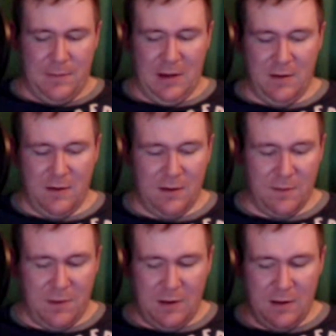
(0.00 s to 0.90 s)
It's just
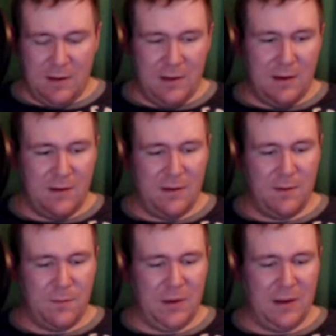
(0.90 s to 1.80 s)
nothing. It's just
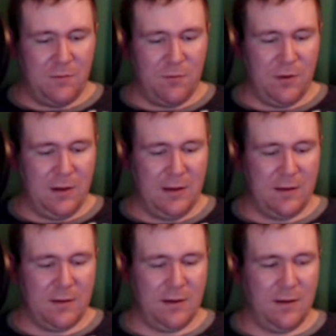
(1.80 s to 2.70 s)
something that really
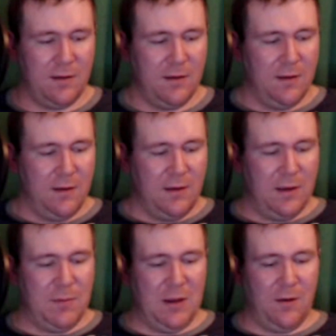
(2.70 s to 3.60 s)
doesn't
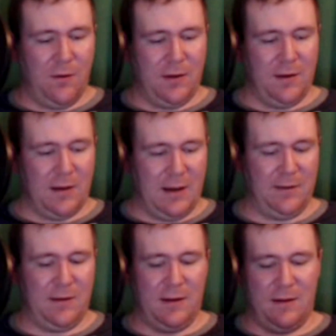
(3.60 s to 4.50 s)
get me going.
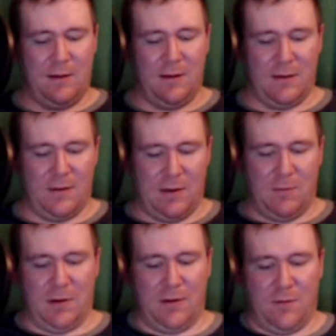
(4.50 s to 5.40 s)
I said, I watched